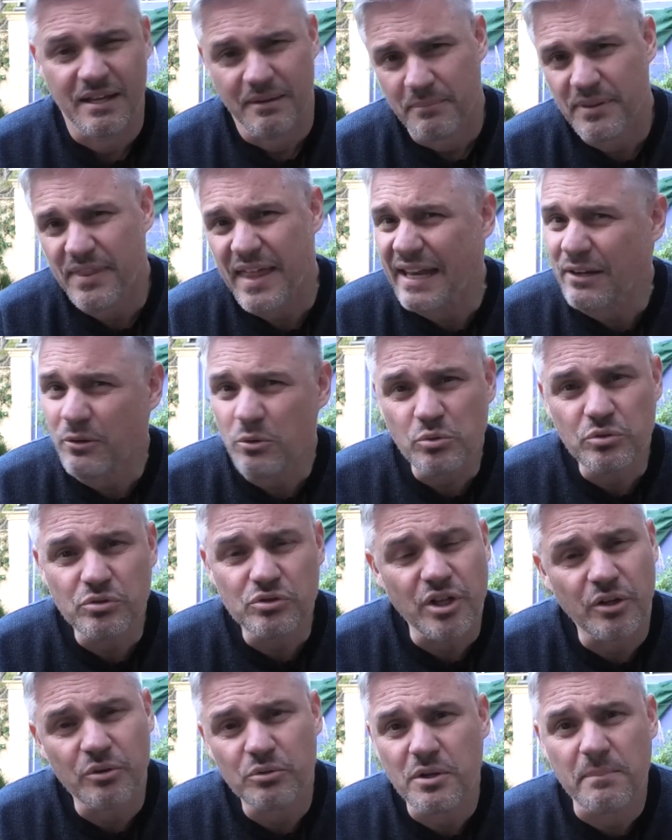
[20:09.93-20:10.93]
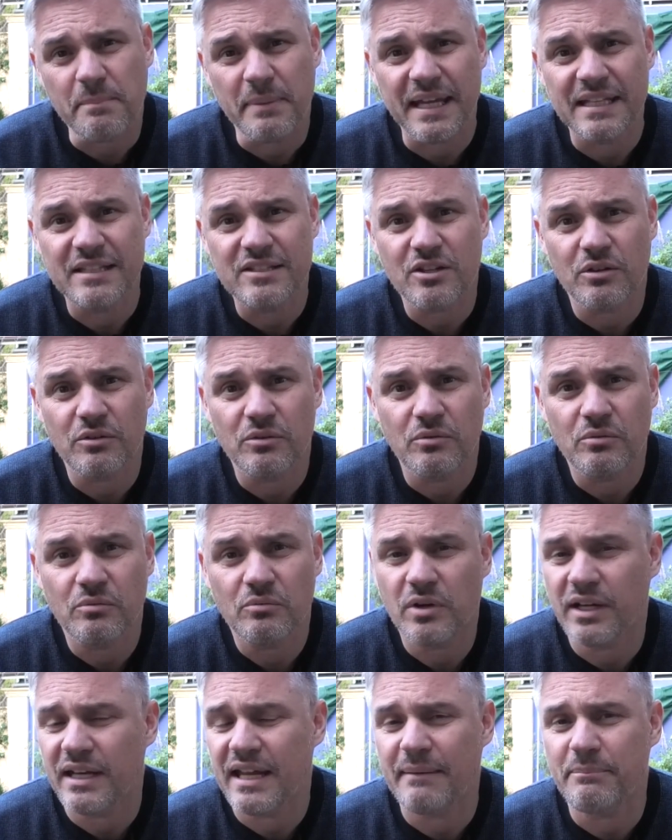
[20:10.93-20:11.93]
But that also depends on
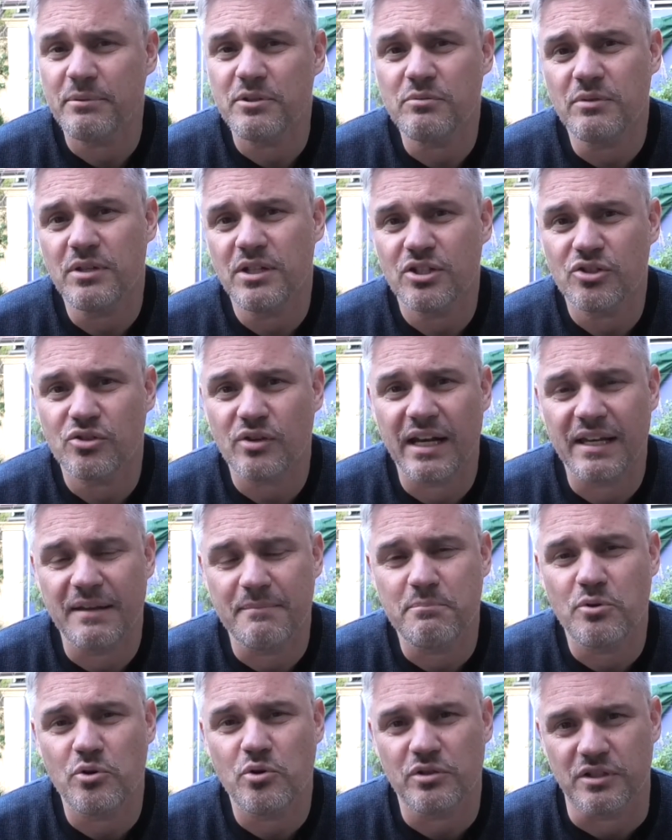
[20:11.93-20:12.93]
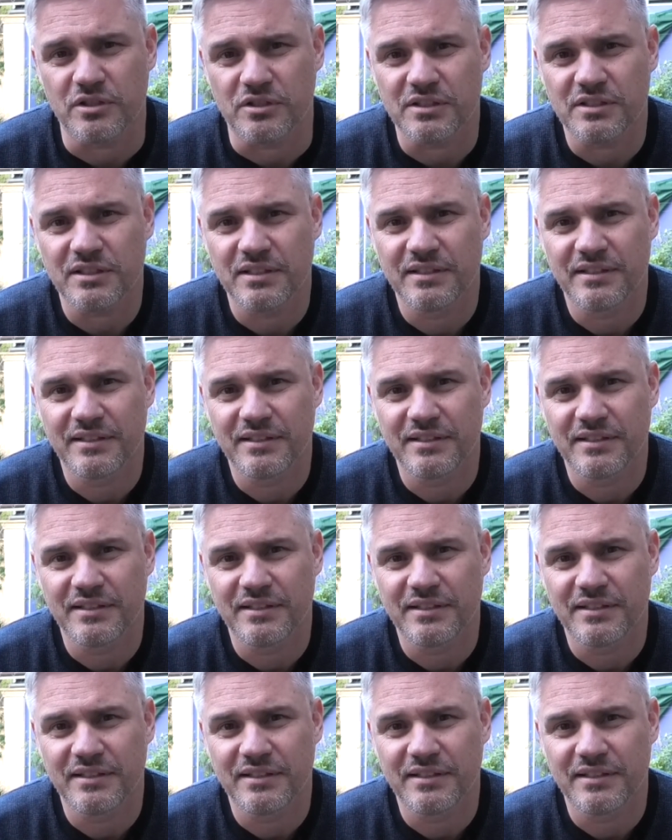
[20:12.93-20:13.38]
what happens with the Australian borders.